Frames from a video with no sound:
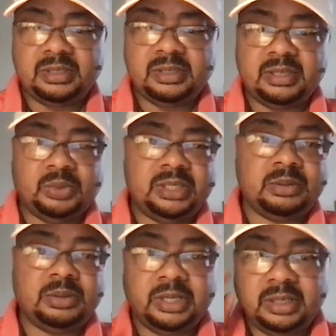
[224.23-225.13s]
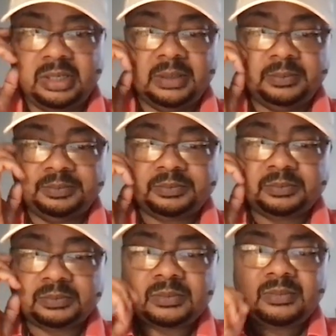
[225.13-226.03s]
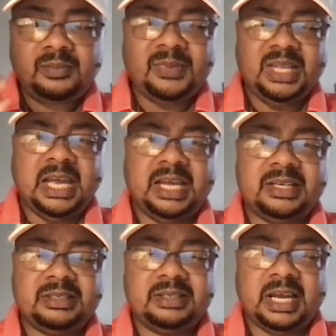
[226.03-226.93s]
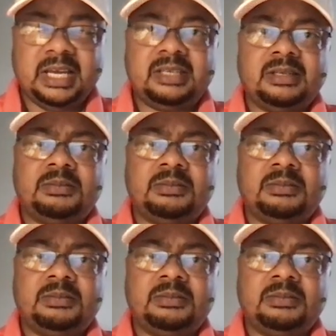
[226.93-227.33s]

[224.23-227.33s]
than we do here, and I